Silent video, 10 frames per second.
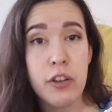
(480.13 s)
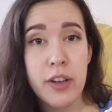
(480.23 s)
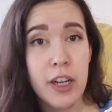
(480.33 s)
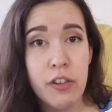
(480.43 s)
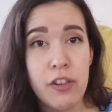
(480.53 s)
on
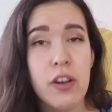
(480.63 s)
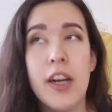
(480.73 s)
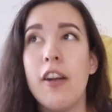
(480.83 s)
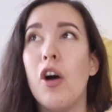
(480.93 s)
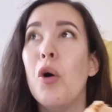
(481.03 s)
the
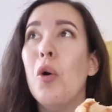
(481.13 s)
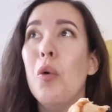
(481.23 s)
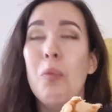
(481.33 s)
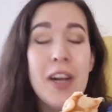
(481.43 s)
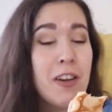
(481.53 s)
outside.
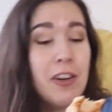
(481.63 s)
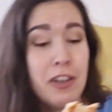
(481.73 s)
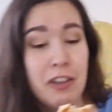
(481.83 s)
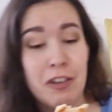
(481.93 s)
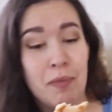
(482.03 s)
Oh my
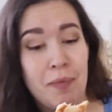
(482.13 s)
gosh.